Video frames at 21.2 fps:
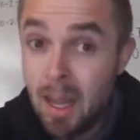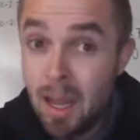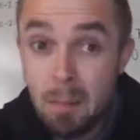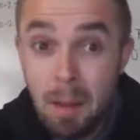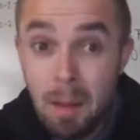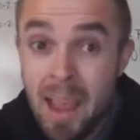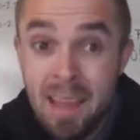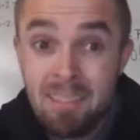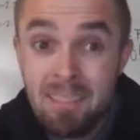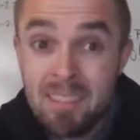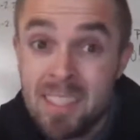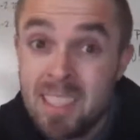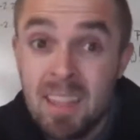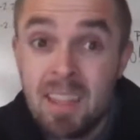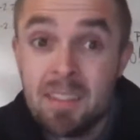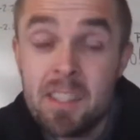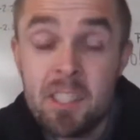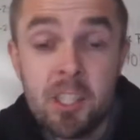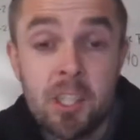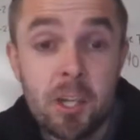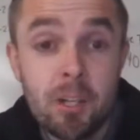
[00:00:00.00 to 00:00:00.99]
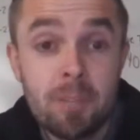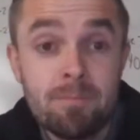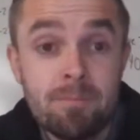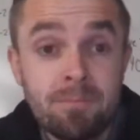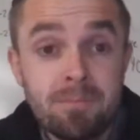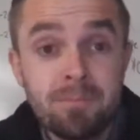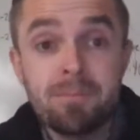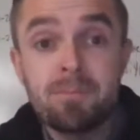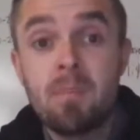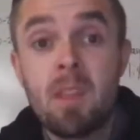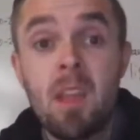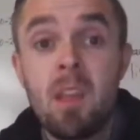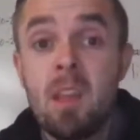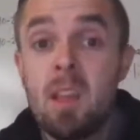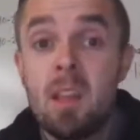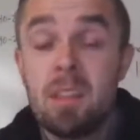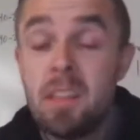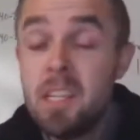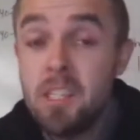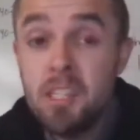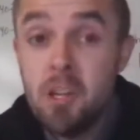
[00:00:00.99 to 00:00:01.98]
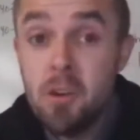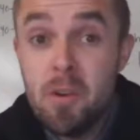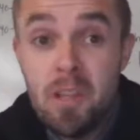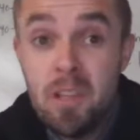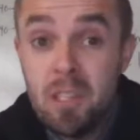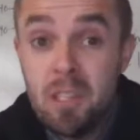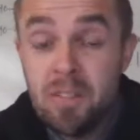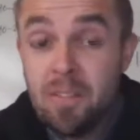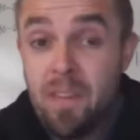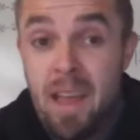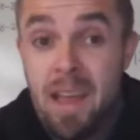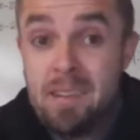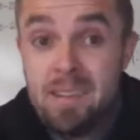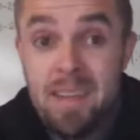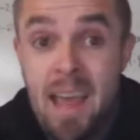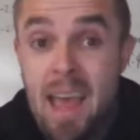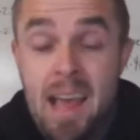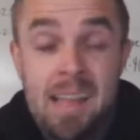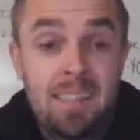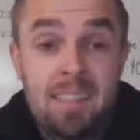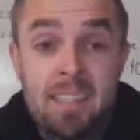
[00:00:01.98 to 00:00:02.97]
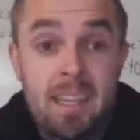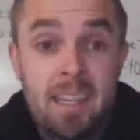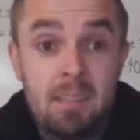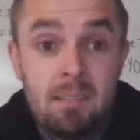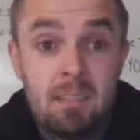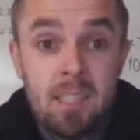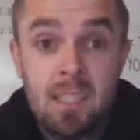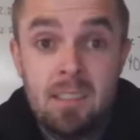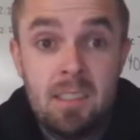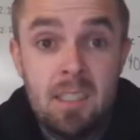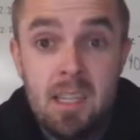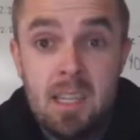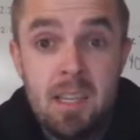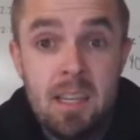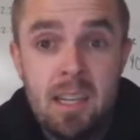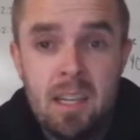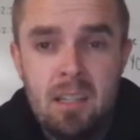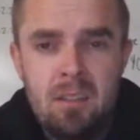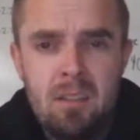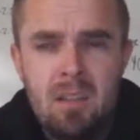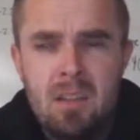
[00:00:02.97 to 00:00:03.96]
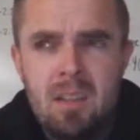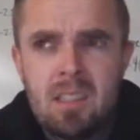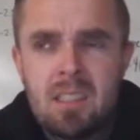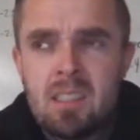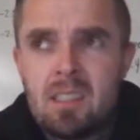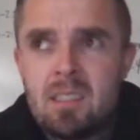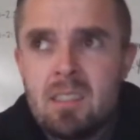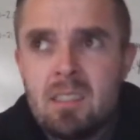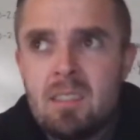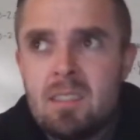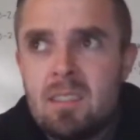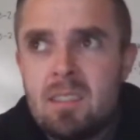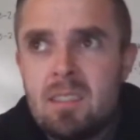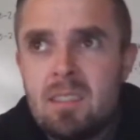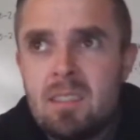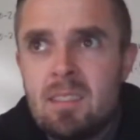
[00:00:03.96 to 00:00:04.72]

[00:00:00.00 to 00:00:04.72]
I haven't seen that this year. This year he looks fantastic, doesn't he? He looks